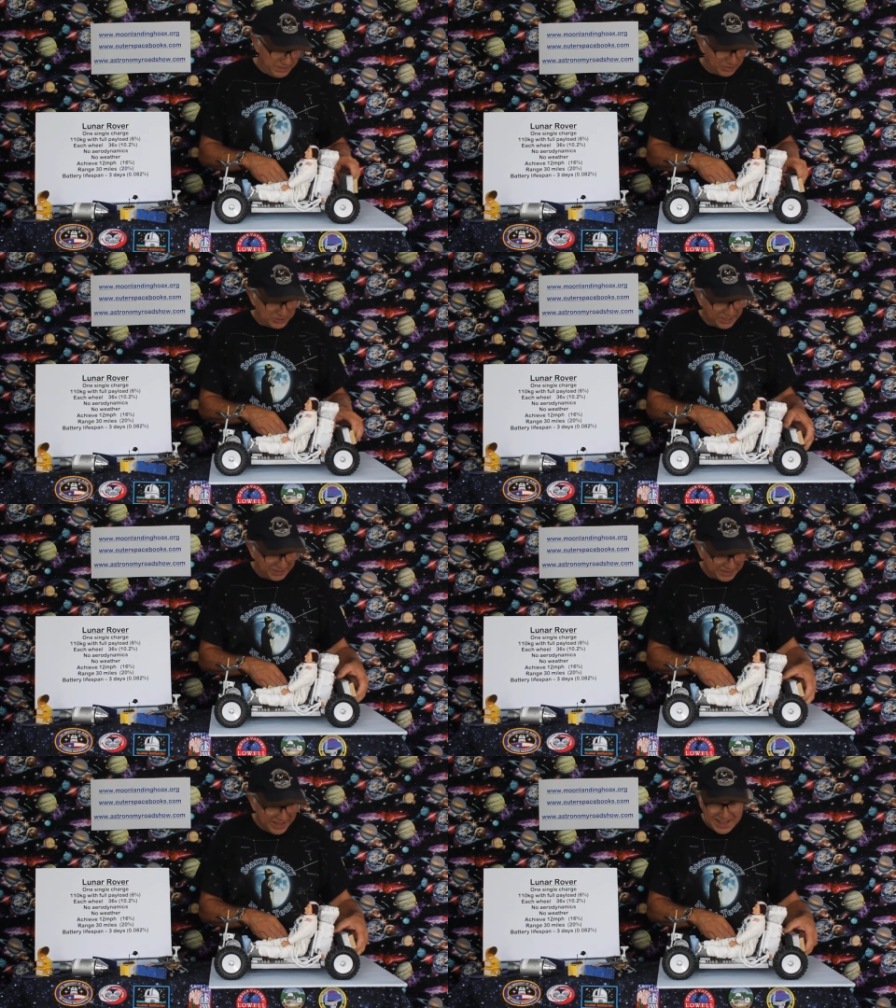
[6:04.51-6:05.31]

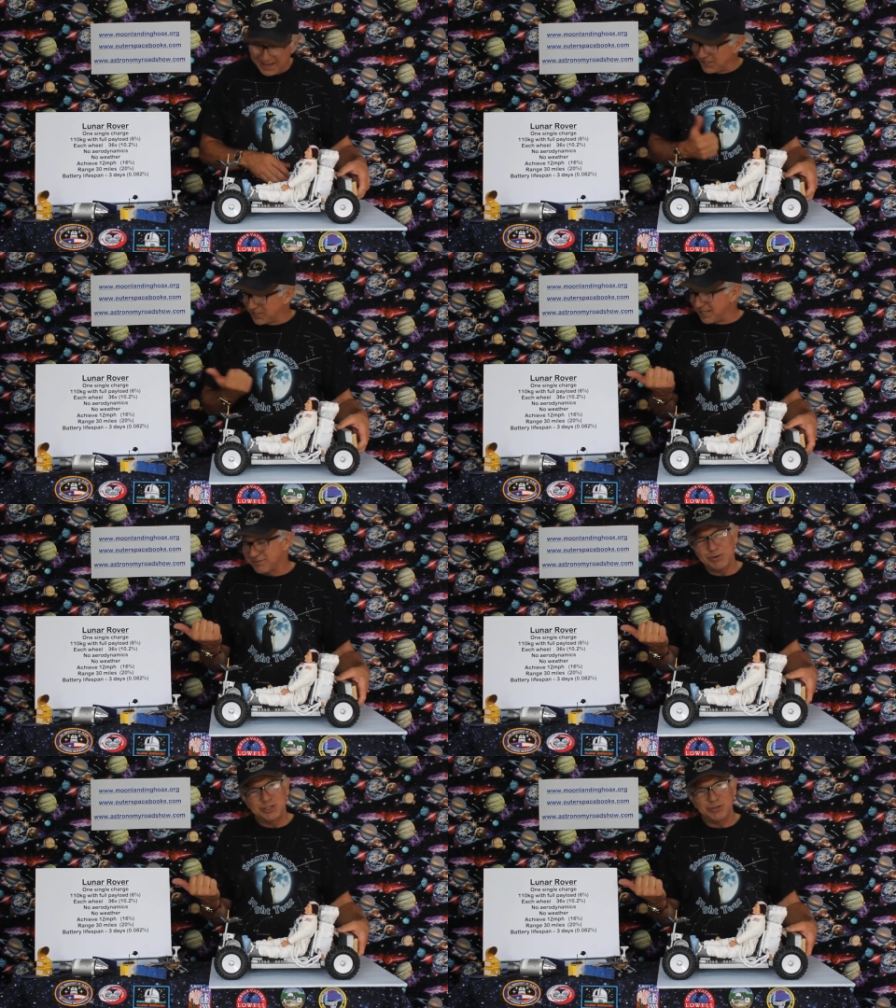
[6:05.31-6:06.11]
Okay. And
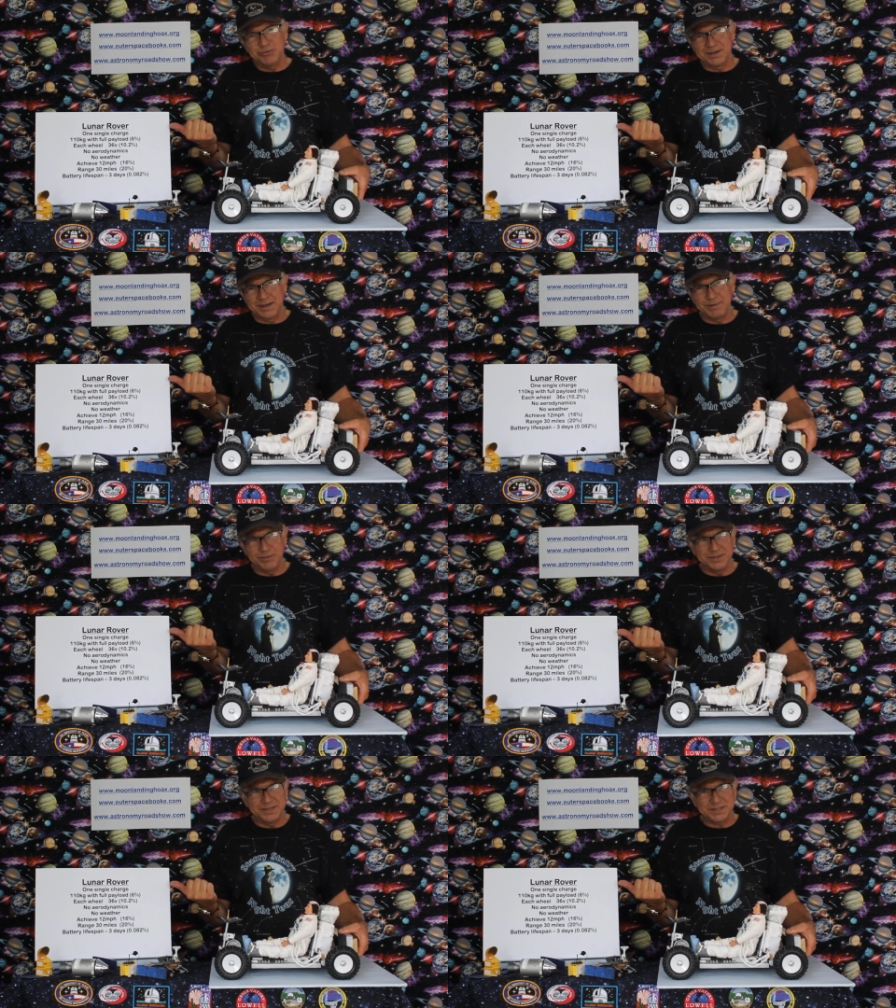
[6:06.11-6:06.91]
10-year-old children can come up
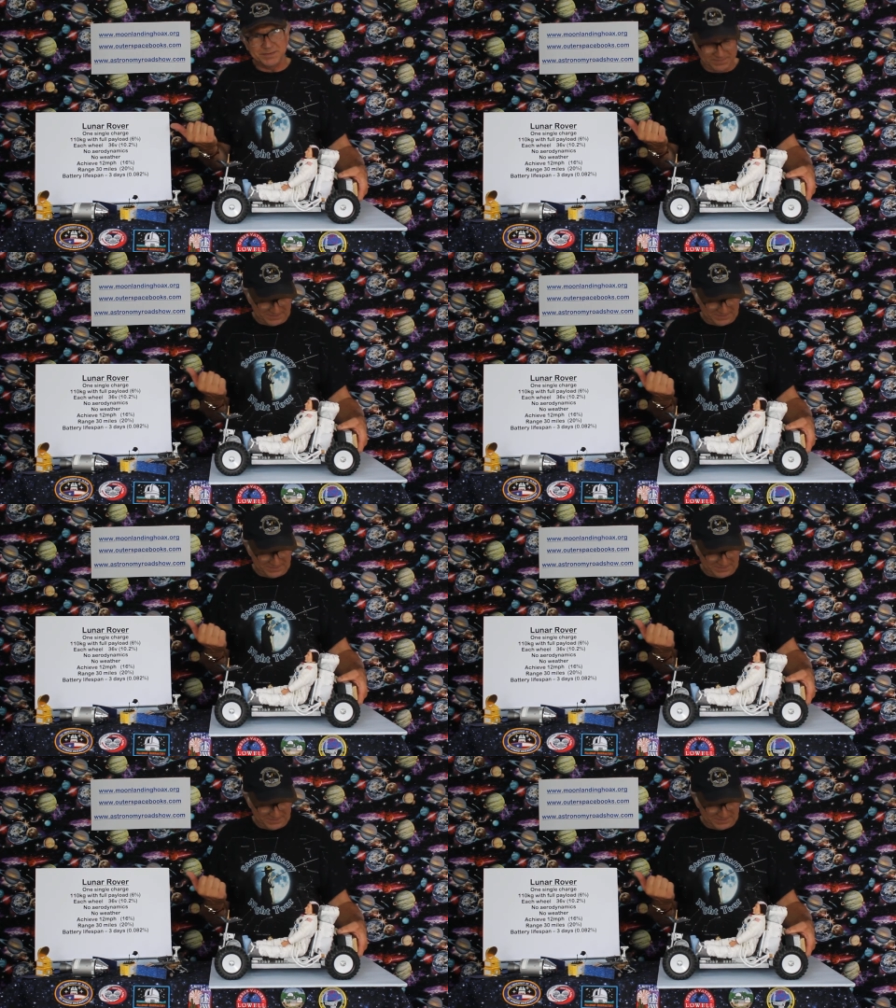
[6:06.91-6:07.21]
with this.